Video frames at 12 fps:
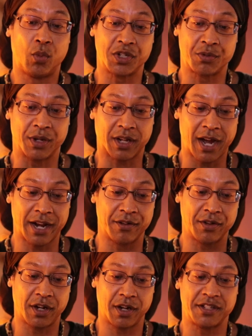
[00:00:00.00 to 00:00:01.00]
which would kind
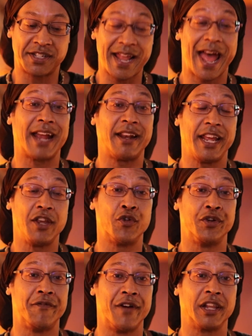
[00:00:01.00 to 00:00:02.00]
of stagnate
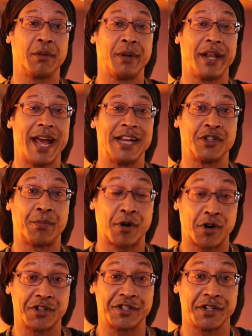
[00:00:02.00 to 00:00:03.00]
your development as a
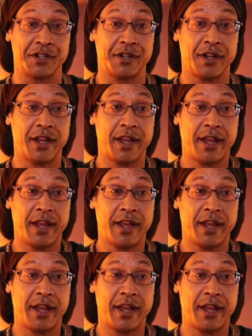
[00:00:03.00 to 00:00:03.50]
person.